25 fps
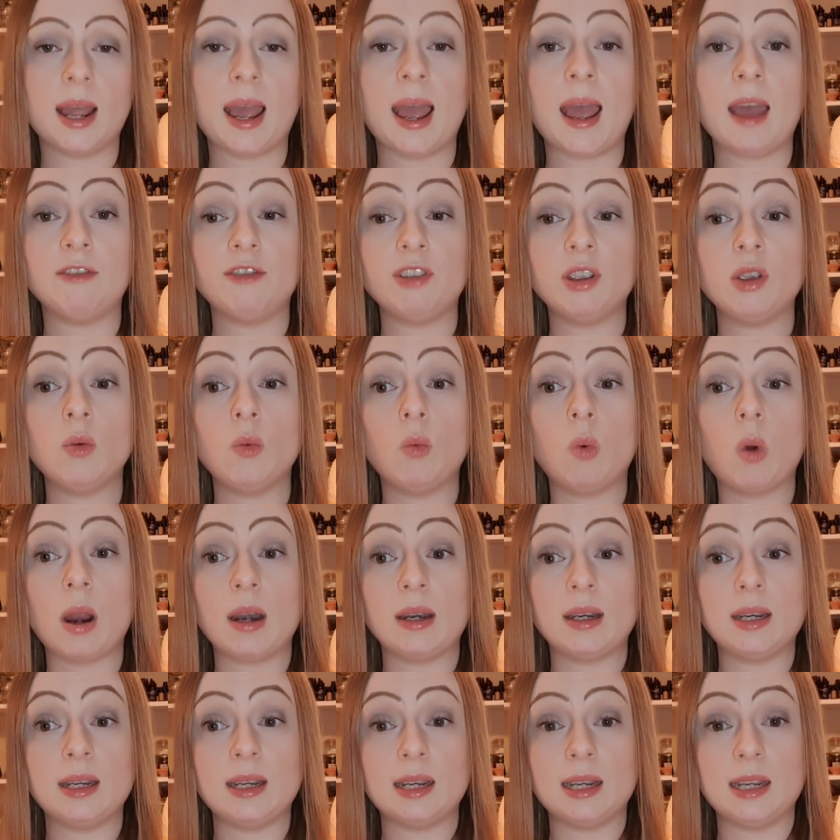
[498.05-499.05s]
Having
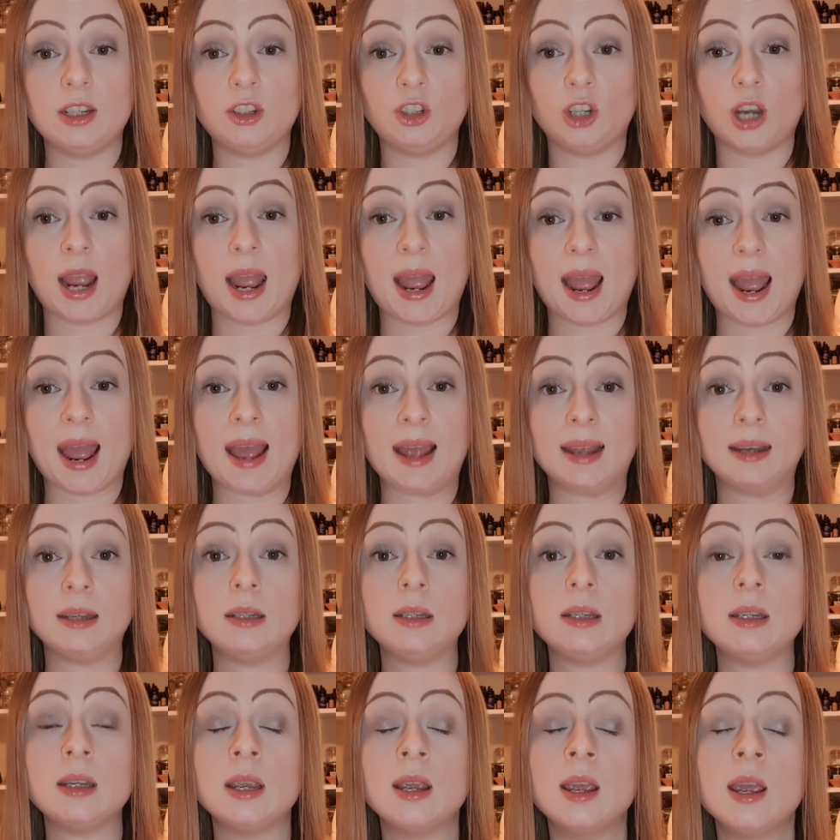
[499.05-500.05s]
one in each
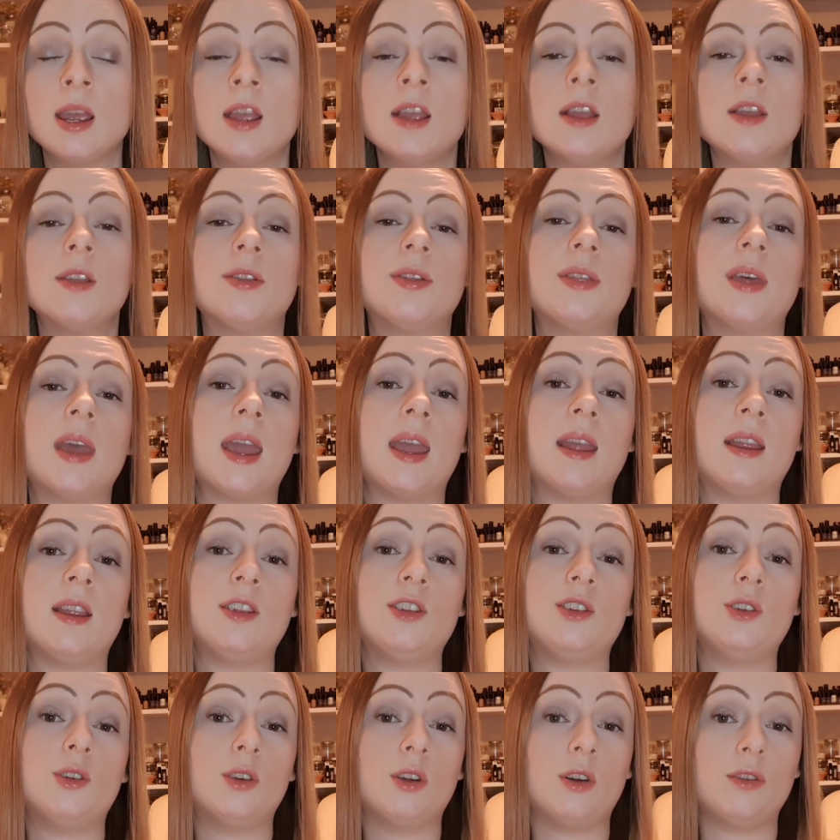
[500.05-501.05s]
hand,
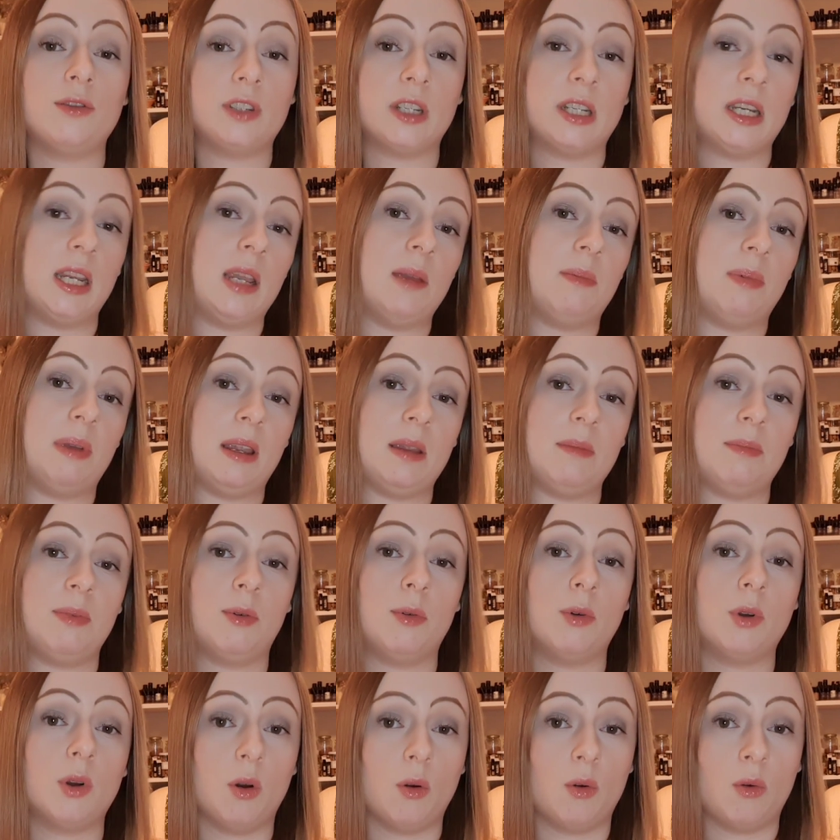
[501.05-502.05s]
you'll often hear
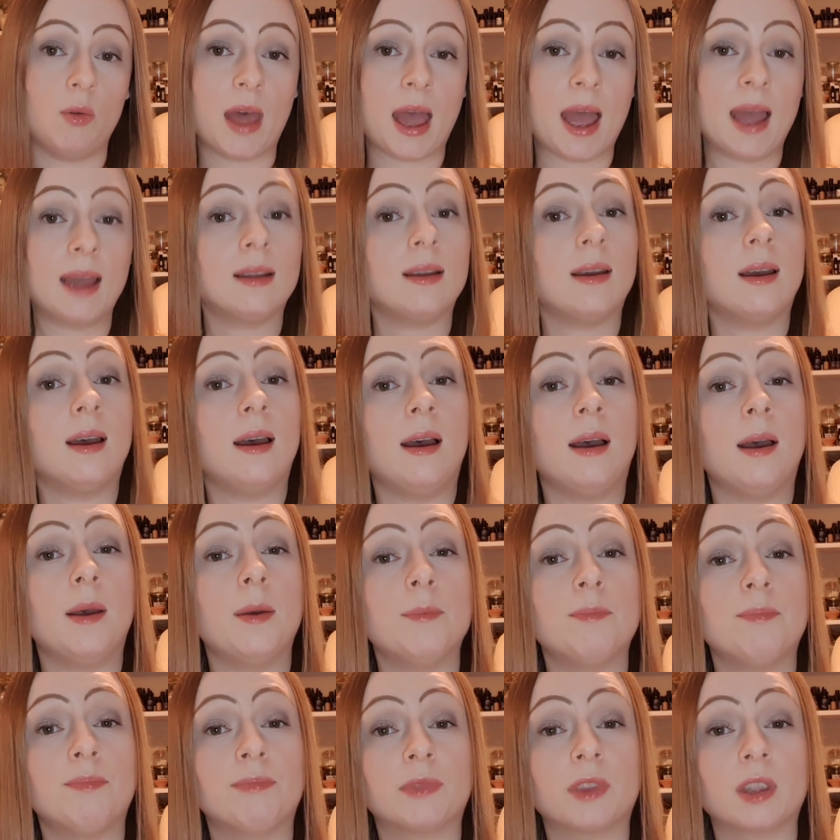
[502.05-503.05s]
people call
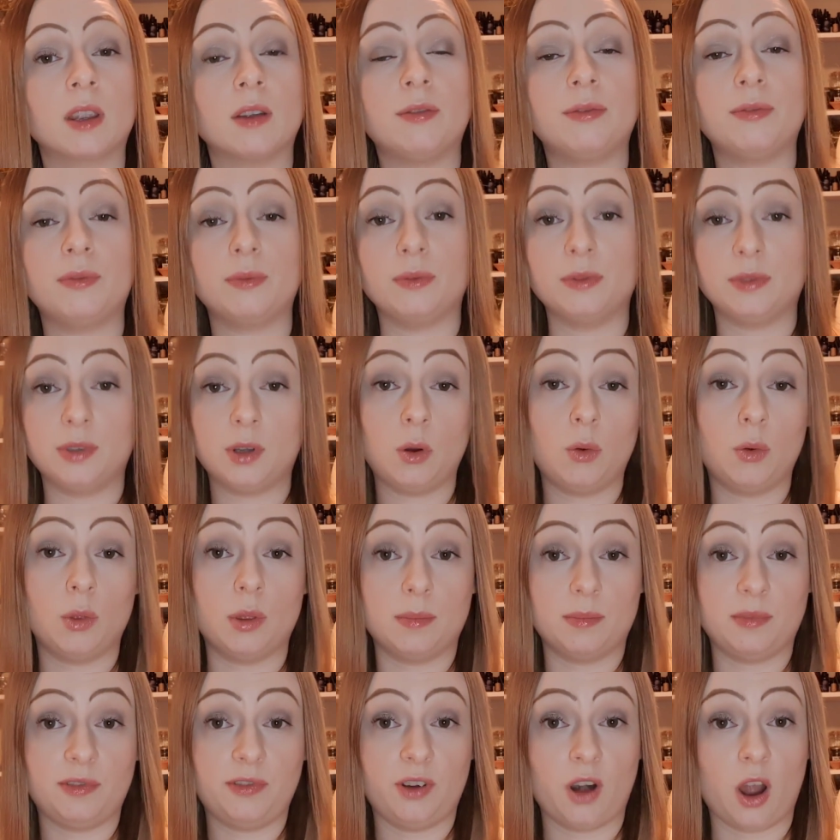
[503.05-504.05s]

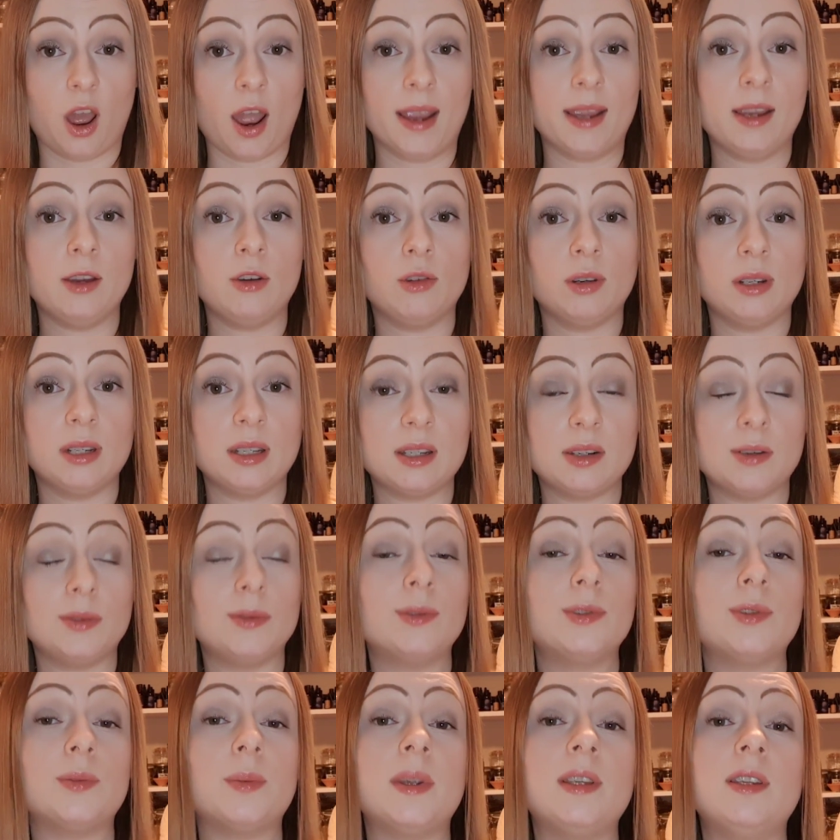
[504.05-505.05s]
them flying
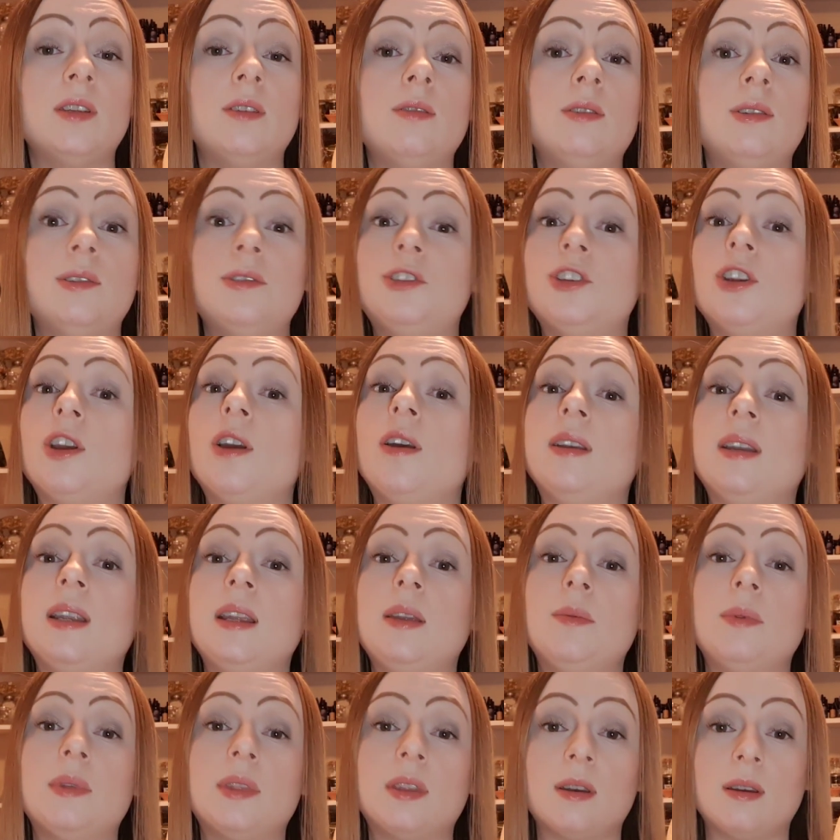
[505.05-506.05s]
crystals when you do journey
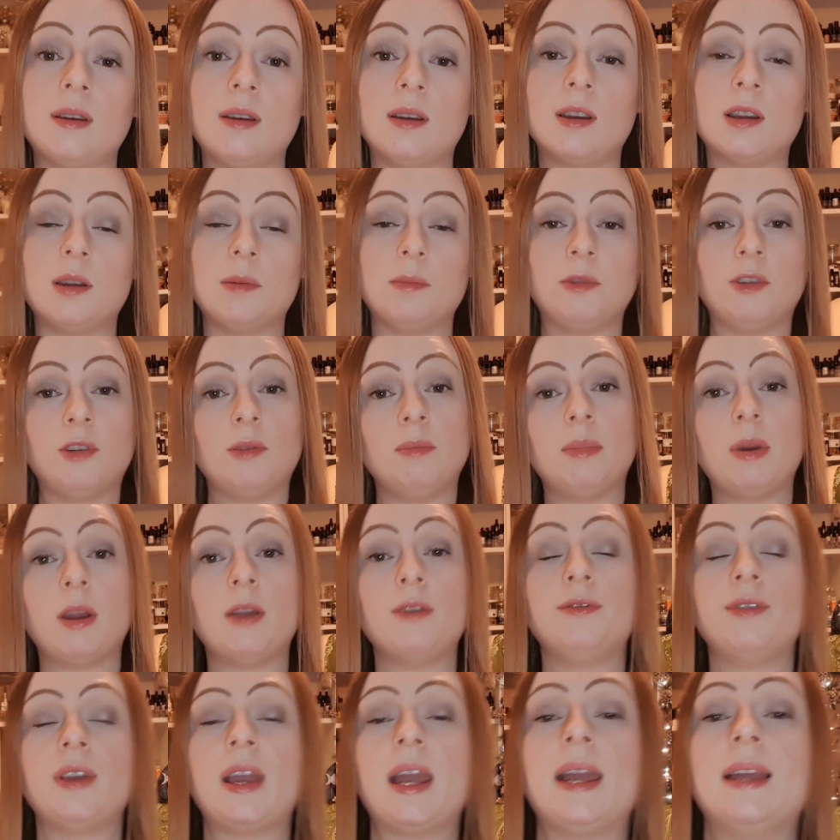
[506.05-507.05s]
with a Herkimer in
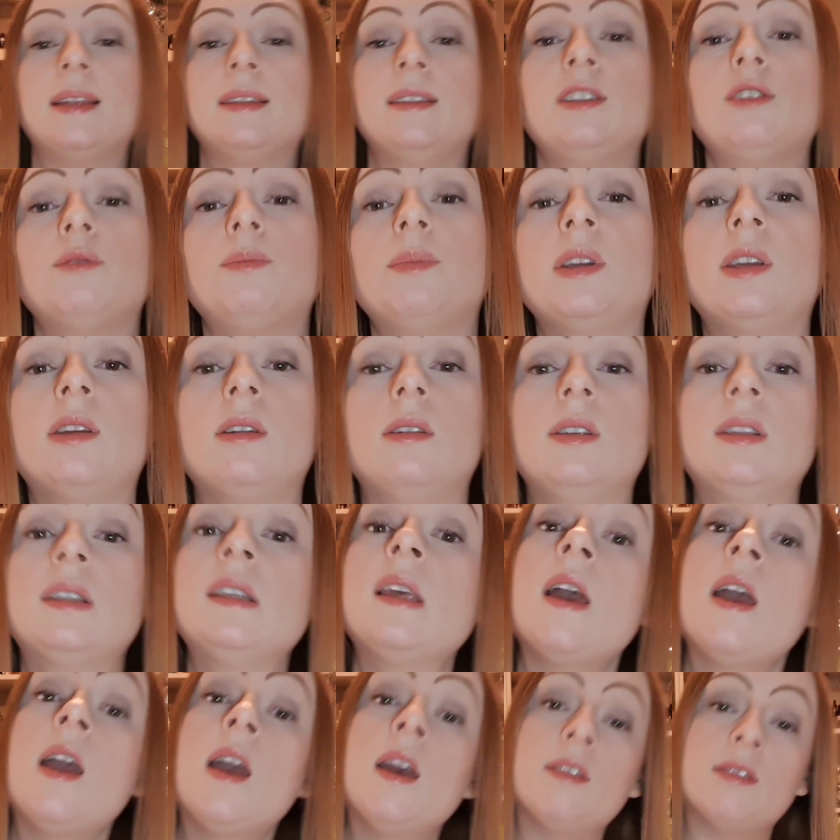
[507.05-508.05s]
both hands, because
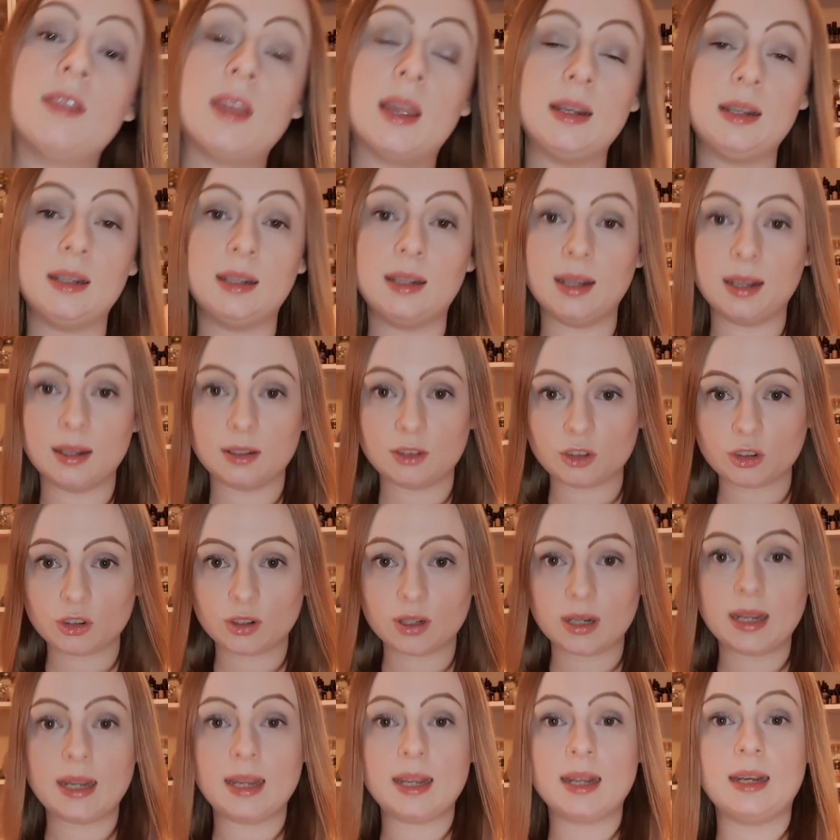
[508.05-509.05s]
they
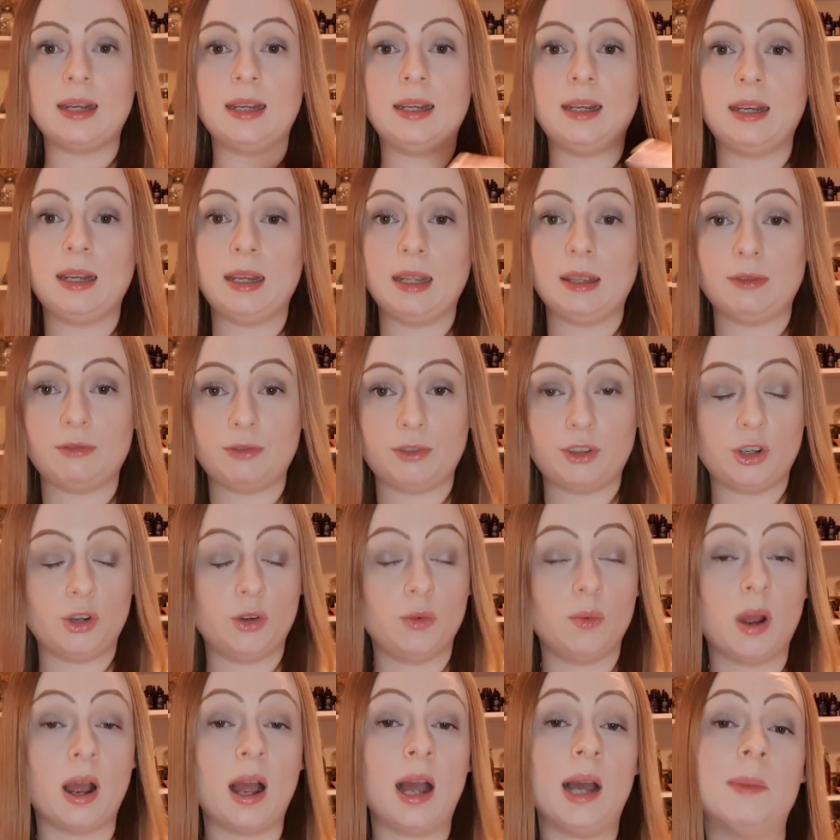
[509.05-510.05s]
literally lift
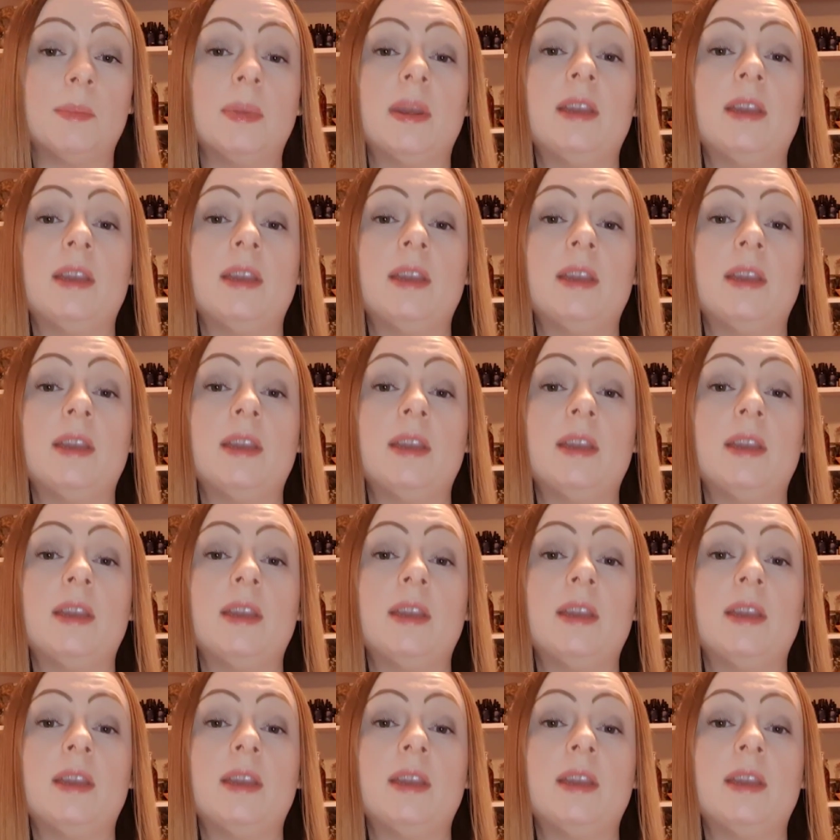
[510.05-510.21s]
you up.